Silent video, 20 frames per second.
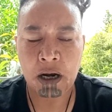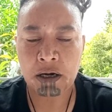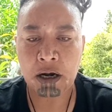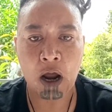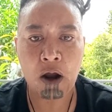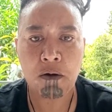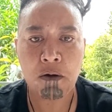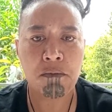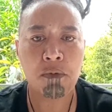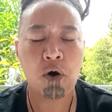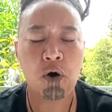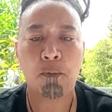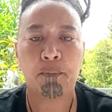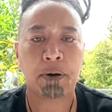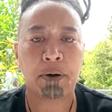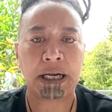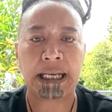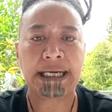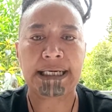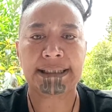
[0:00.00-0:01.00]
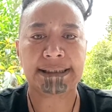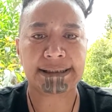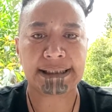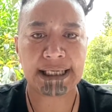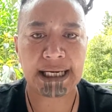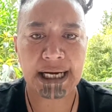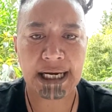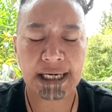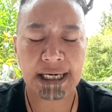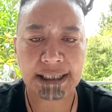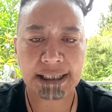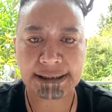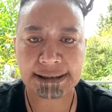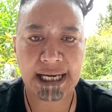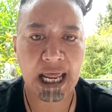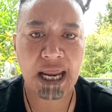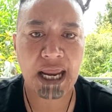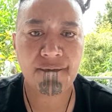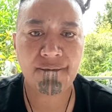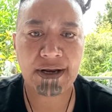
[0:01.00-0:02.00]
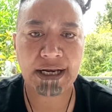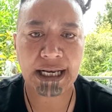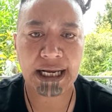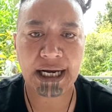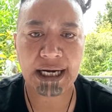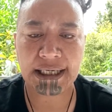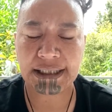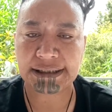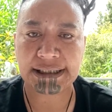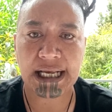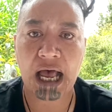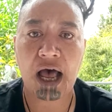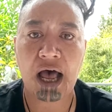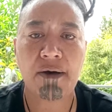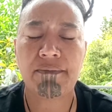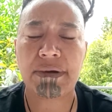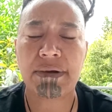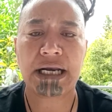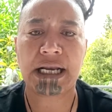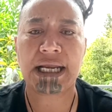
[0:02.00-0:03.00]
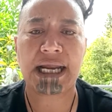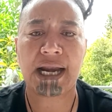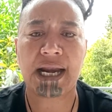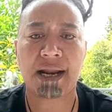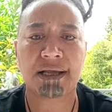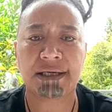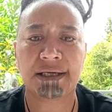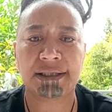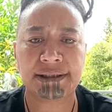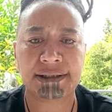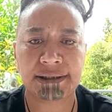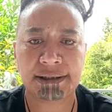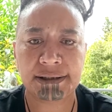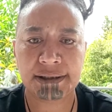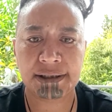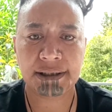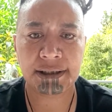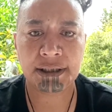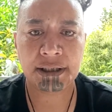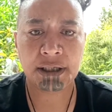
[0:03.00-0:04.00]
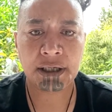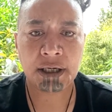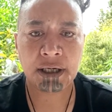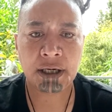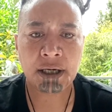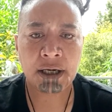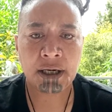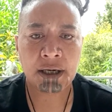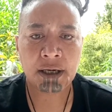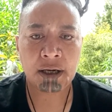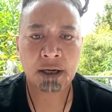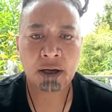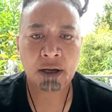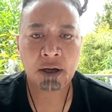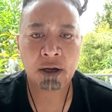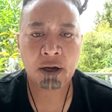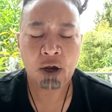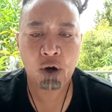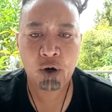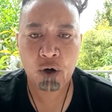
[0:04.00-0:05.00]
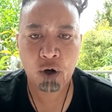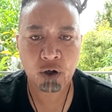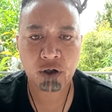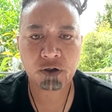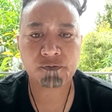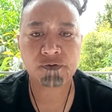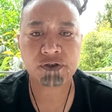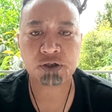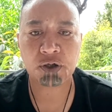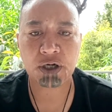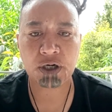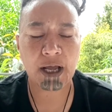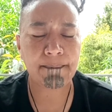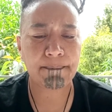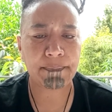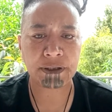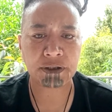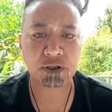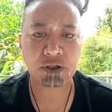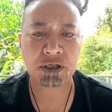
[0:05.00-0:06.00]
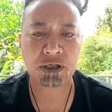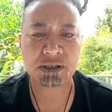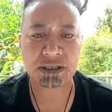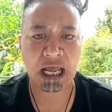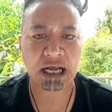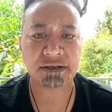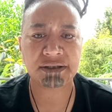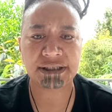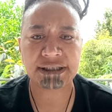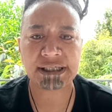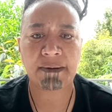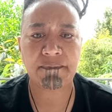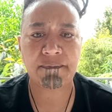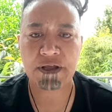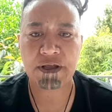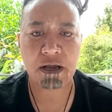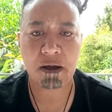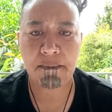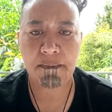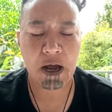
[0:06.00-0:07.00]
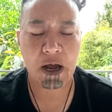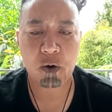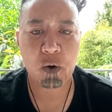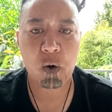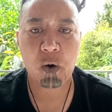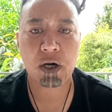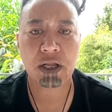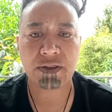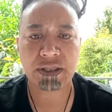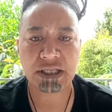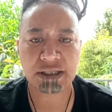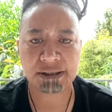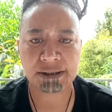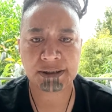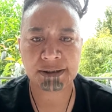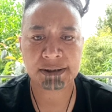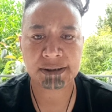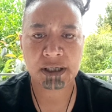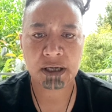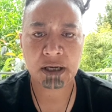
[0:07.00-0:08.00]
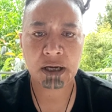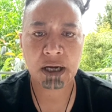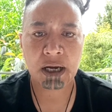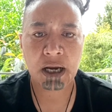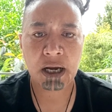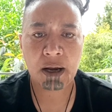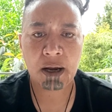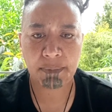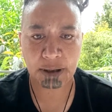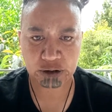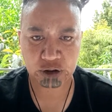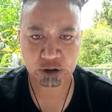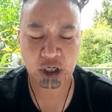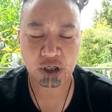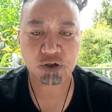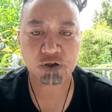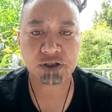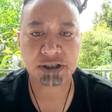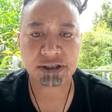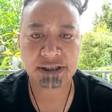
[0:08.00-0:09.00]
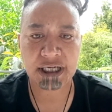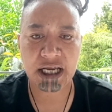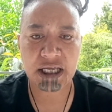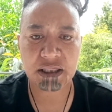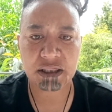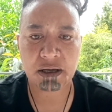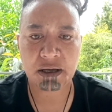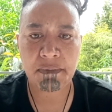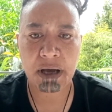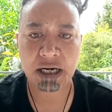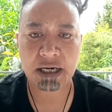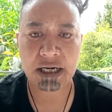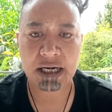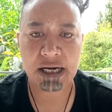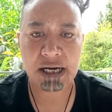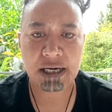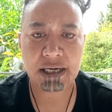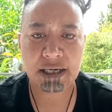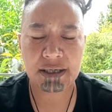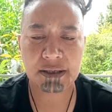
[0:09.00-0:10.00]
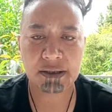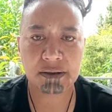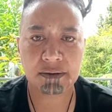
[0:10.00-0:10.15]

No more police leaders, navy leaders, army leaders who could have stood up and done something about all of this, but chose to take the money.